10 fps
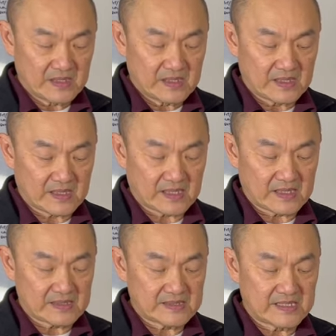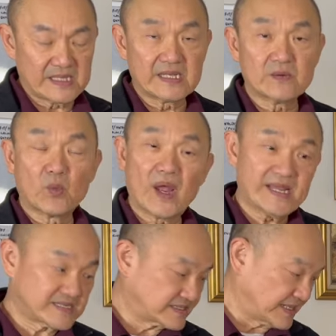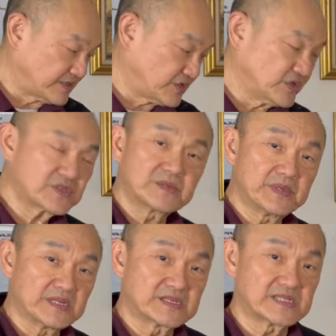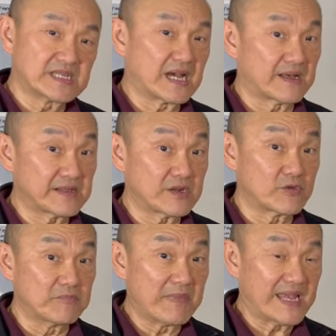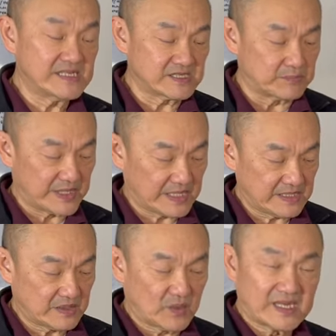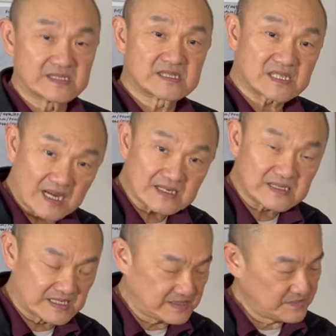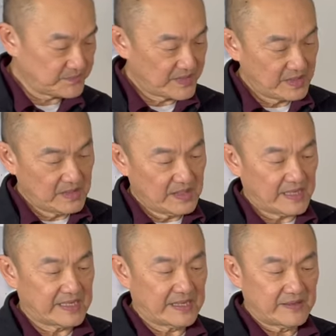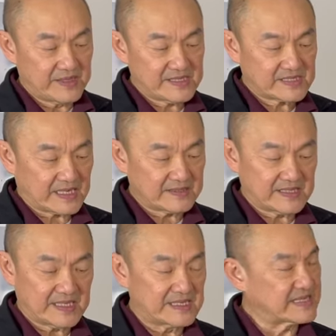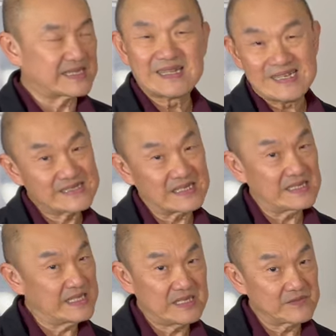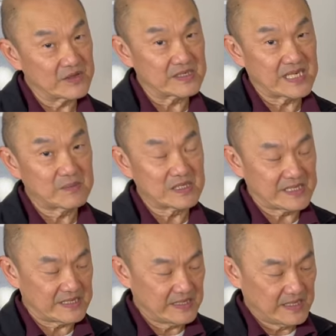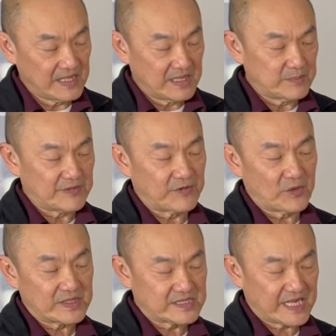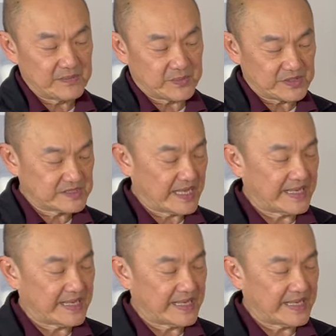The waist that used to be a C, I think remains a B, the way it's tucked in. And then this, I think, is at least an E, if not a double E, before it tapers.